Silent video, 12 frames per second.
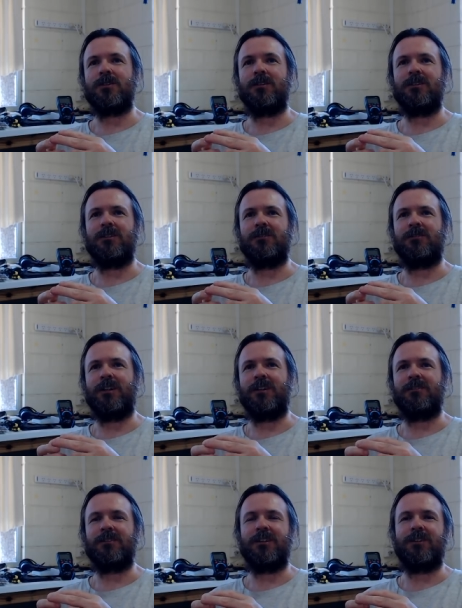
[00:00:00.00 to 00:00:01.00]
Oh
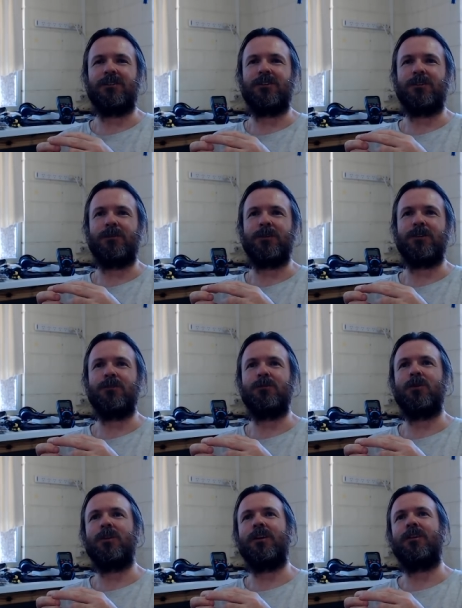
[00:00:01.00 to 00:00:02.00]
wow, yeah, I thought they'd be doing
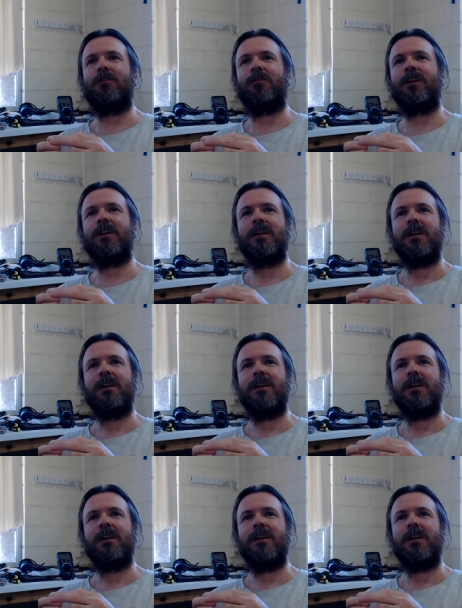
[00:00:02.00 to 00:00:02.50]
more than that already.